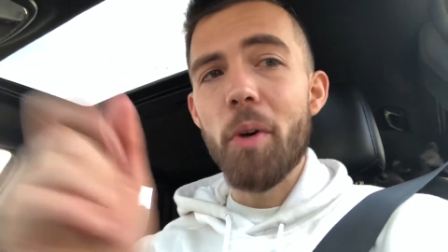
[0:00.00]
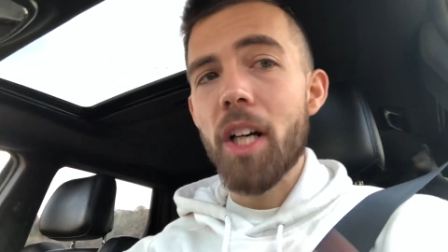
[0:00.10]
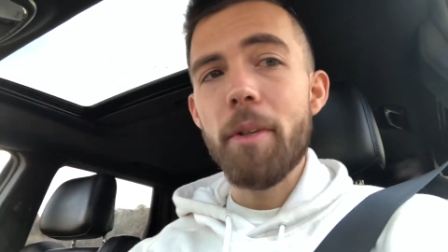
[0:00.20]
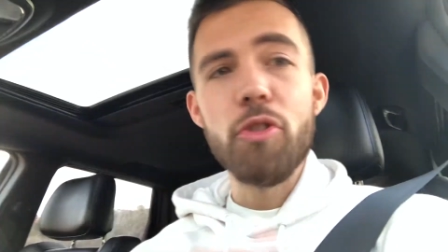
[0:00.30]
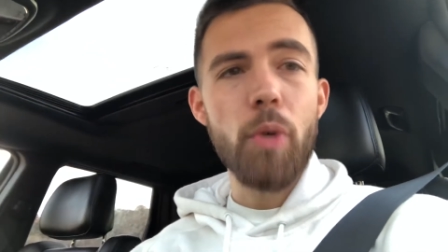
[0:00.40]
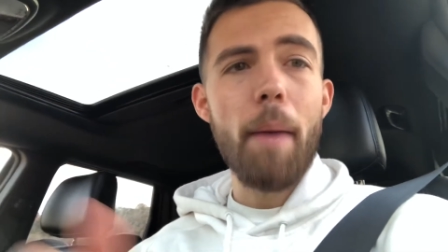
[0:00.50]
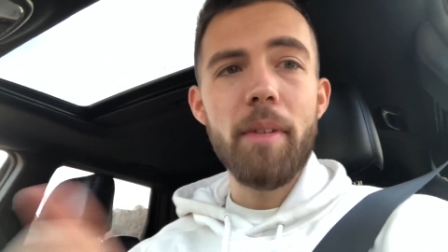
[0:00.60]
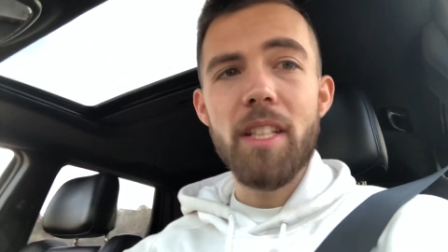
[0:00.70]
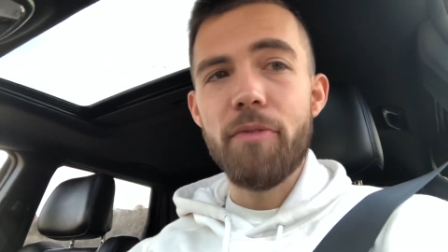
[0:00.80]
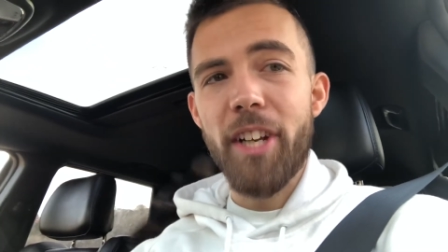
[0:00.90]
We're going to be dropping
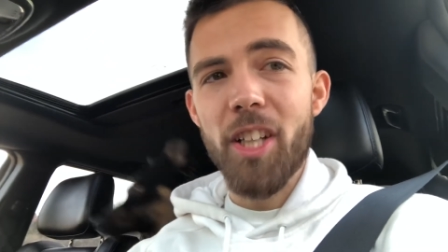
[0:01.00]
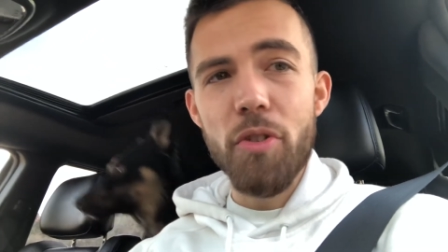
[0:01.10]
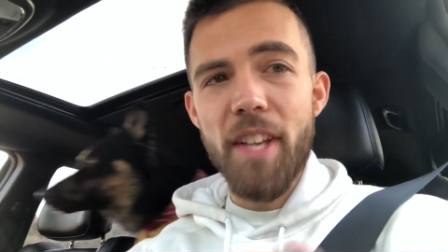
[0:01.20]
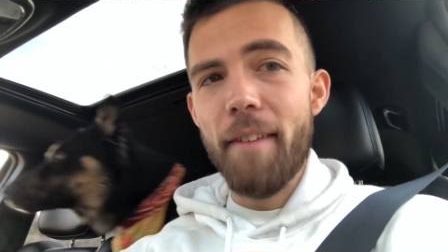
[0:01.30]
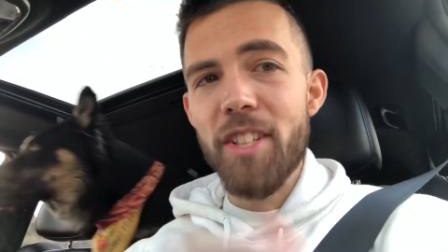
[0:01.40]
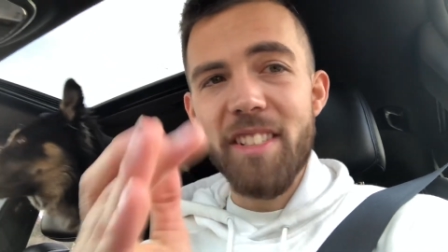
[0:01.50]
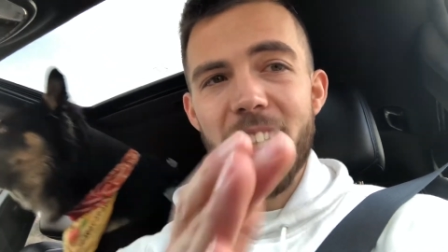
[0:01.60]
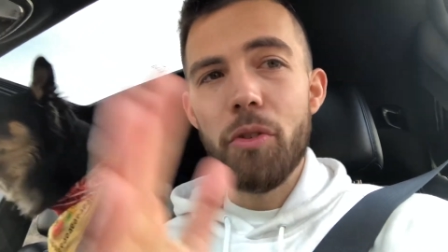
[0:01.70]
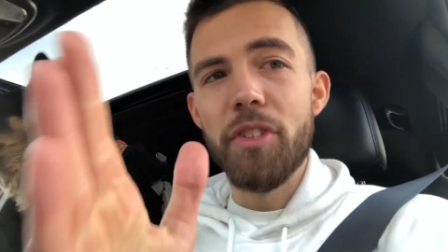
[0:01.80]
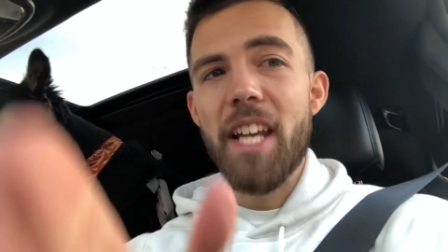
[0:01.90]
these videos every
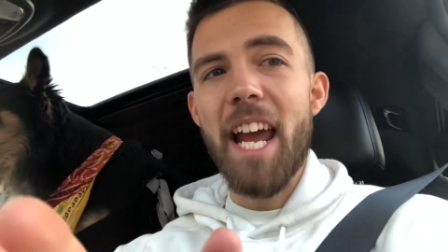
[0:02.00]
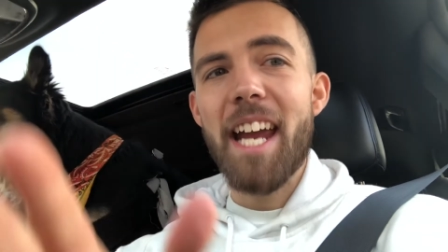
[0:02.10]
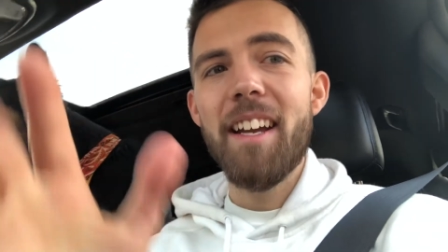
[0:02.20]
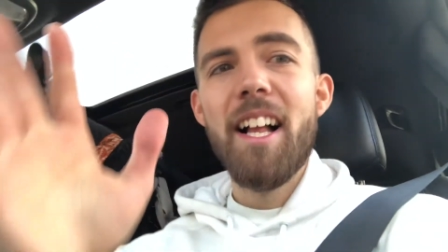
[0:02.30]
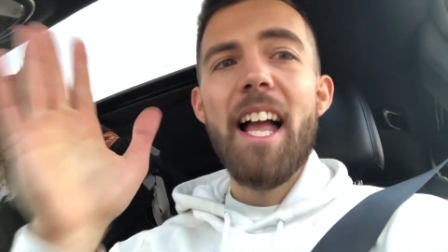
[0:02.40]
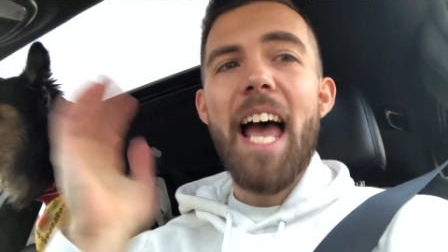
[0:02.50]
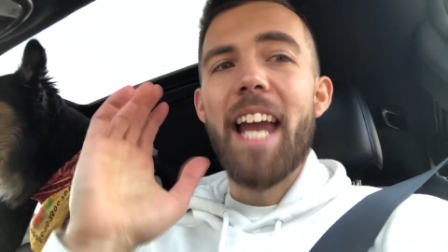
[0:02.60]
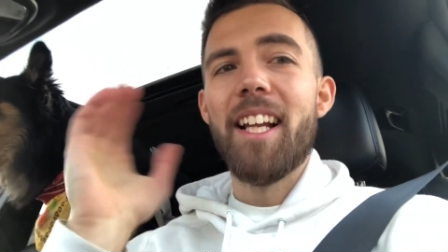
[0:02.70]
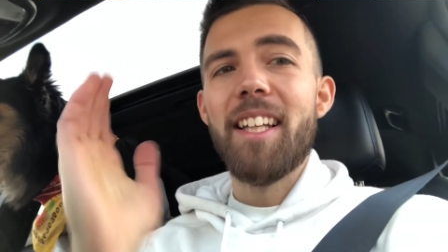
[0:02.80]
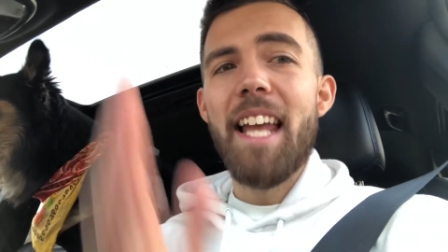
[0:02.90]
single day at
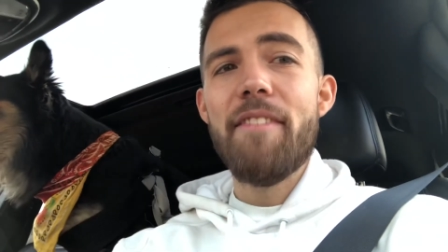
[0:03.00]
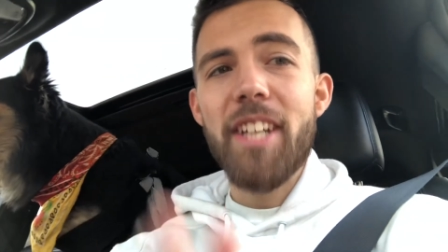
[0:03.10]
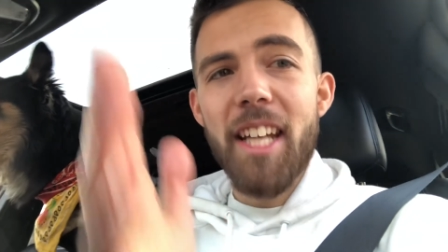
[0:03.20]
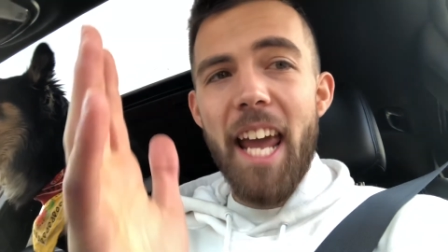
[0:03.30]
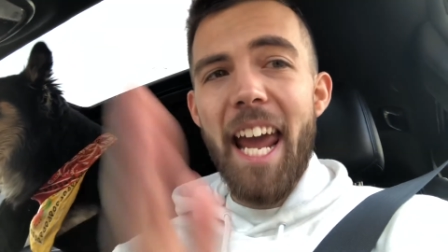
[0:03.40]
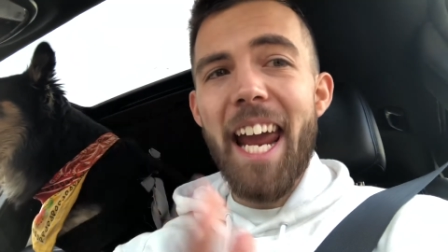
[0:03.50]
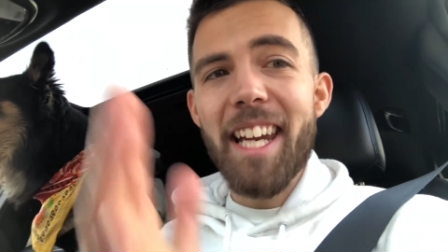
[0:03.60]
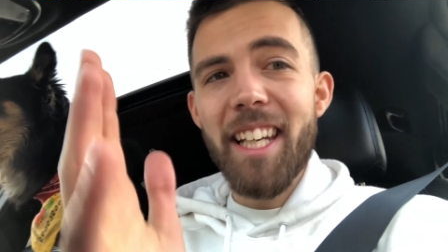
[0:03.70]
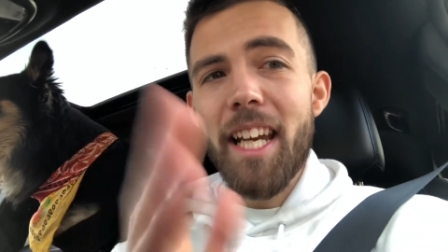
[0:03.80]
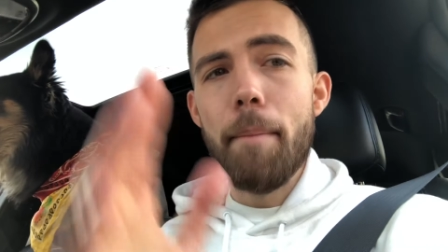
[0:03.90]
11
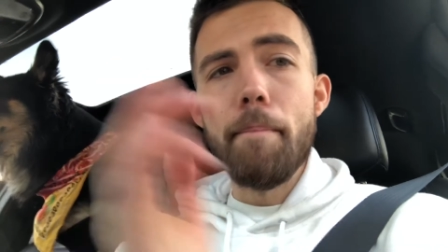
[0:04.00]
a.m.